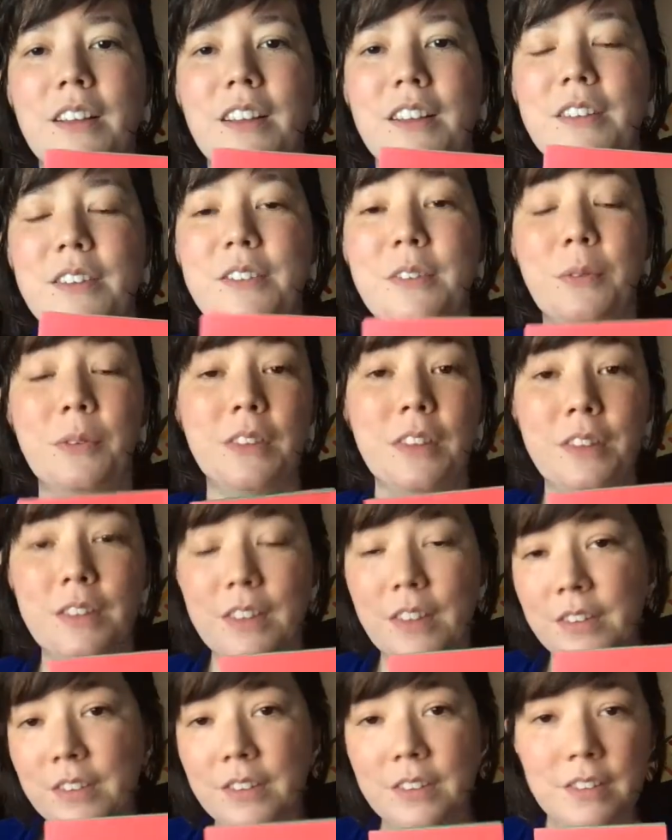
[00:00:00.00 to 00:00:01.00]
So with it,
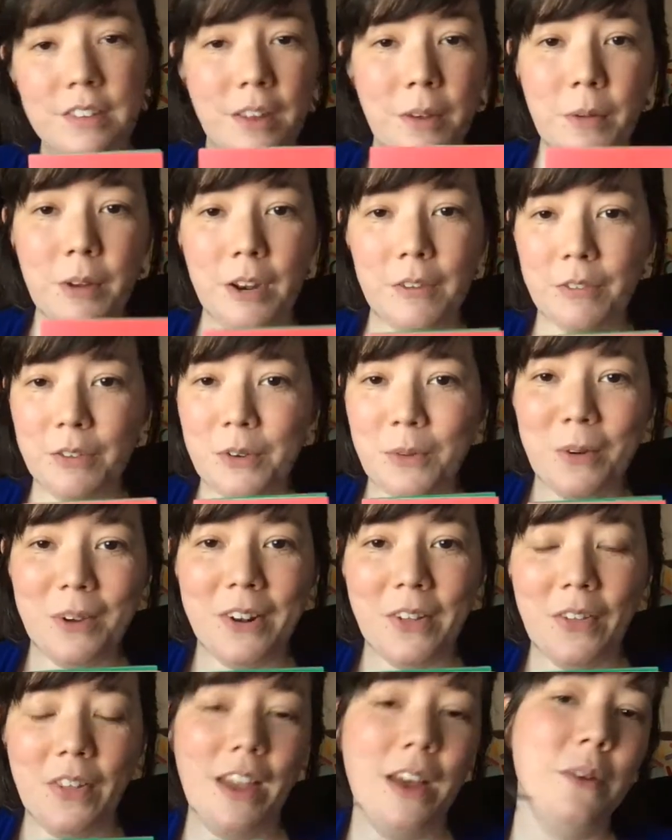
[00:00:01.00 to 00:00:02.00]
this can say whatever you want
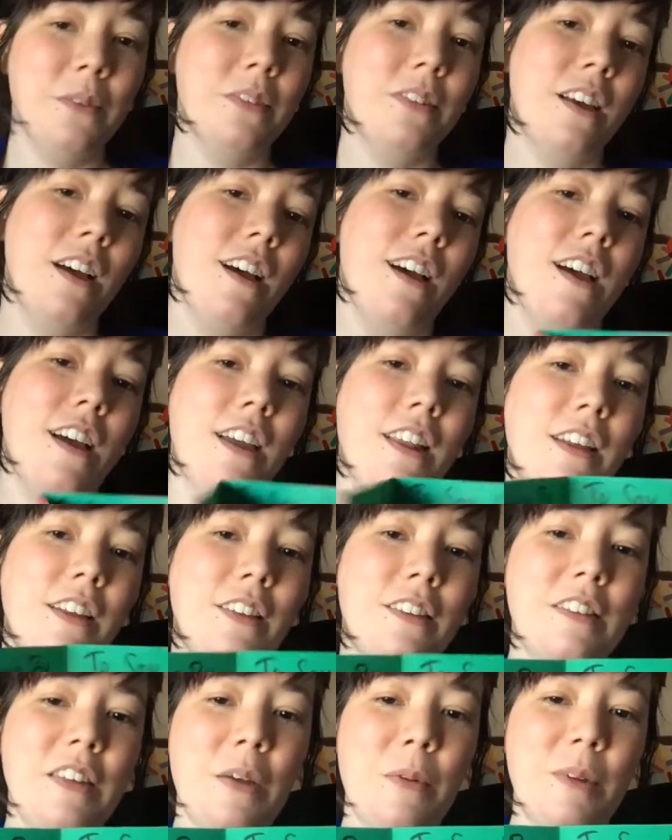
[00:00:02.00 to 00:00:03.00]
on the outside, it
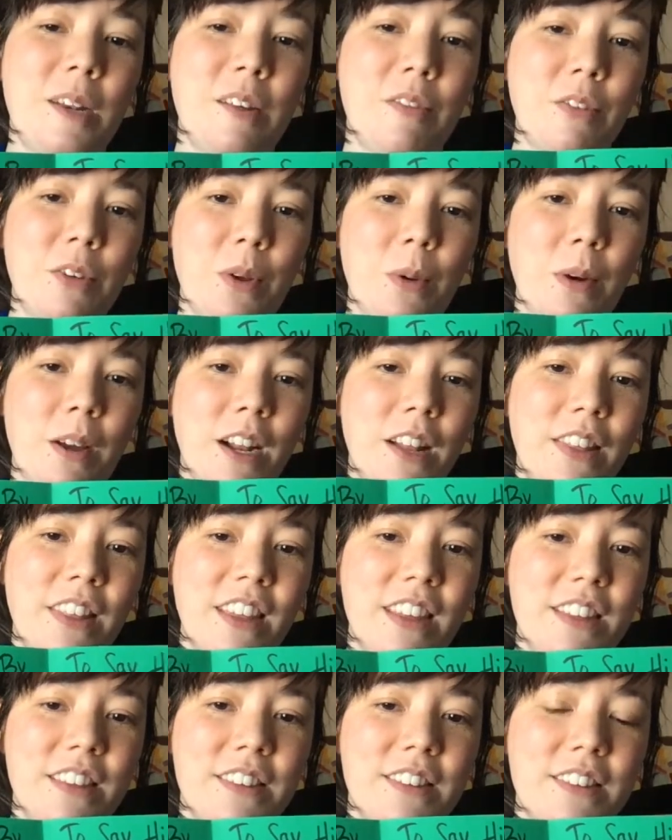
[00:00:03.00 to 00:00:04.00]
can say whatever you want on the
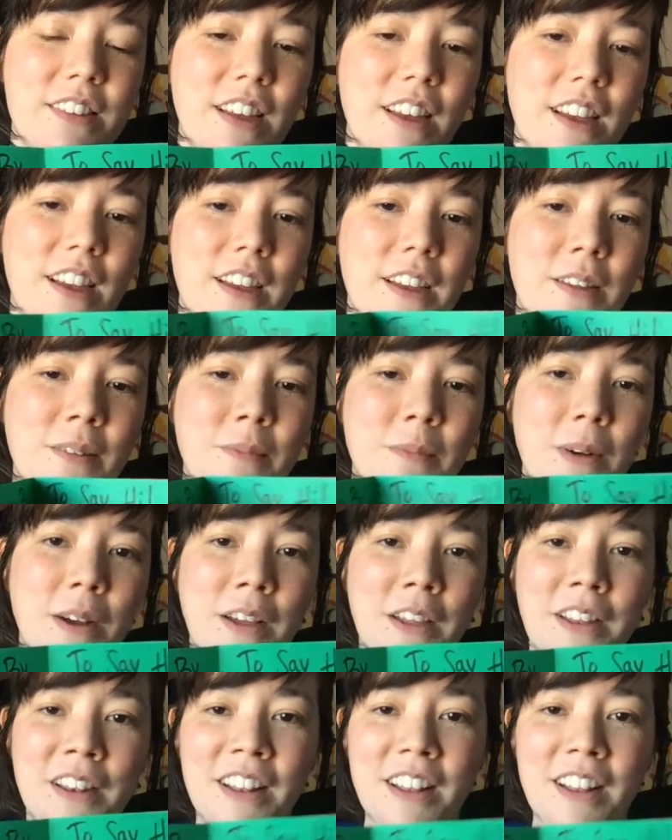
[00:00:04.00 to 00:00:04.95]
inside, but